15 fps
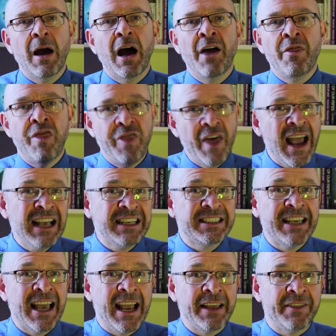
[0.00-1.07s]
and they're
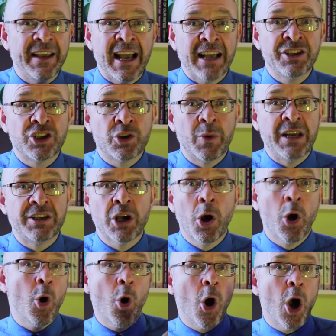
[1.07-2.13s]
saying the answer is
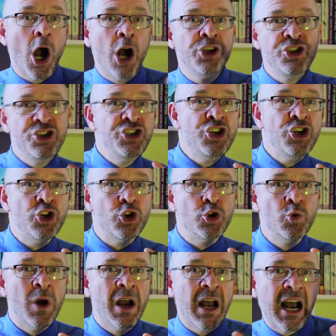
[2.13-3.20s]
a
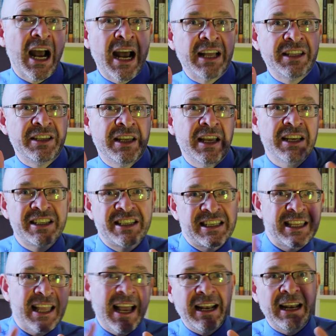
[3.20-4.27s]
new and
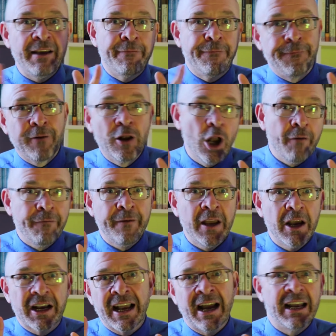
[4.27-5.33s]
slightly
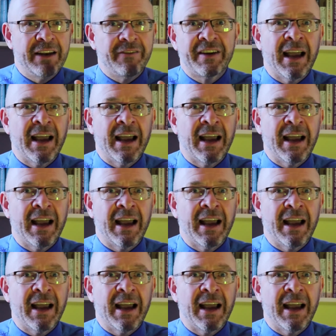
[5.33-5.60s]
fluffier kind of